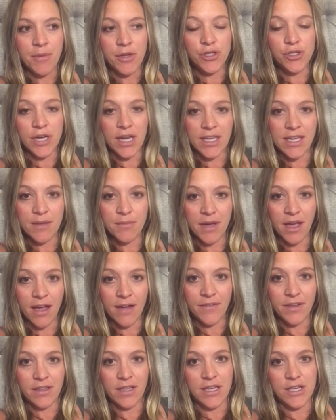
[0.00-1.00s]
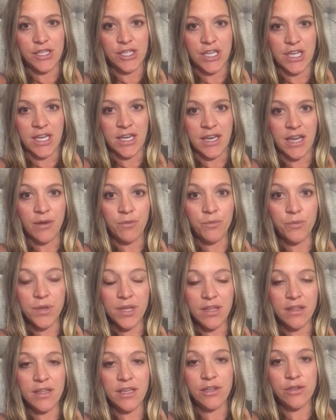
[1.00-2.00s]
tracking my ovulation, and
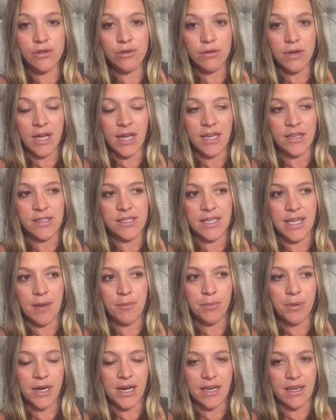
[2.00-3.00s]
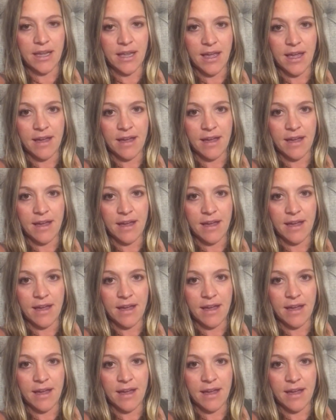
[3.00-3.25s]
really trying to get pregnant.